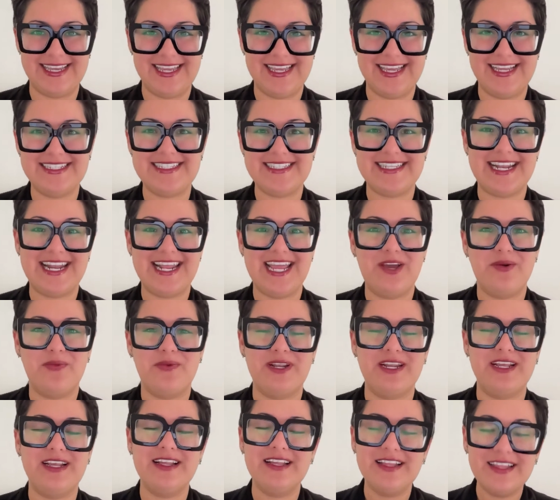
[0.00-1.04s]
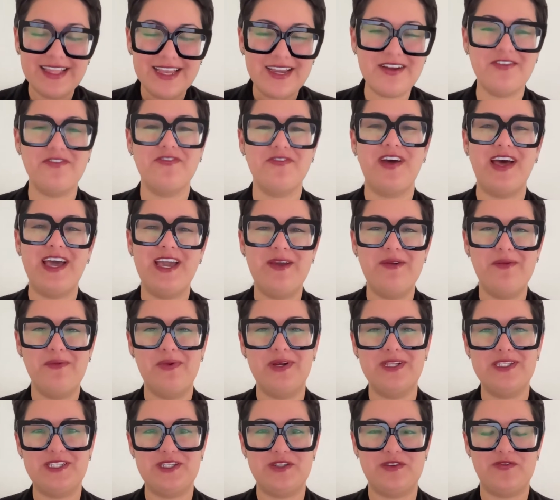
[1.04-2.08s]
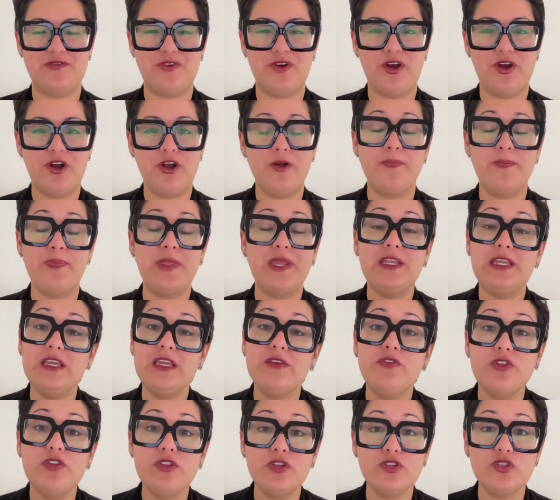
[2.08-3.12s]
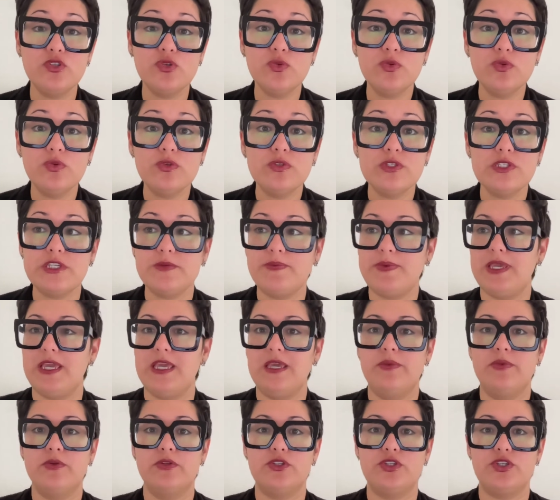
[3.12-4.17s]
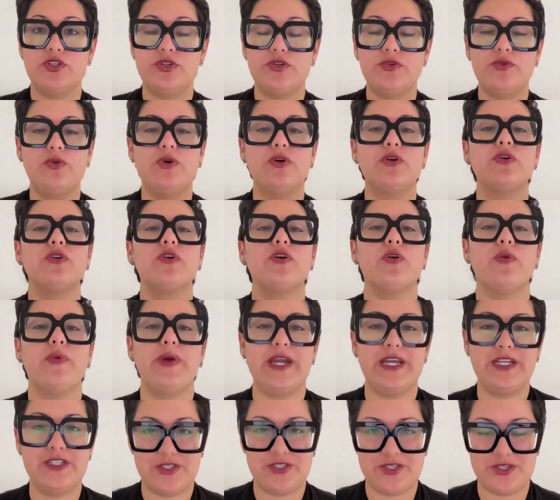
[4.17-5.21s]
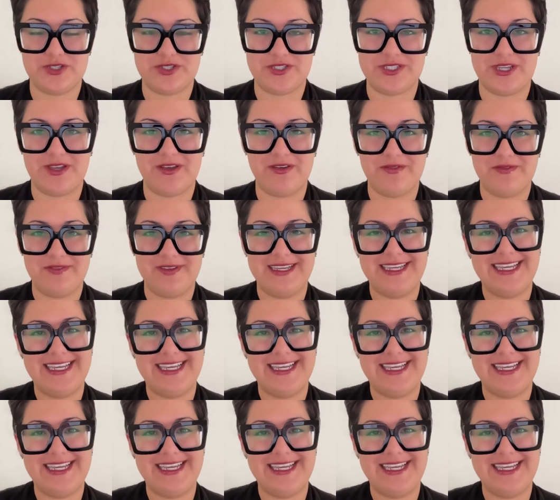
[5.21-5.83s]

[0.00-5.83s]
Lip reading: And today I want to clarify it once and for all and give you the tools to be able to correct yourself,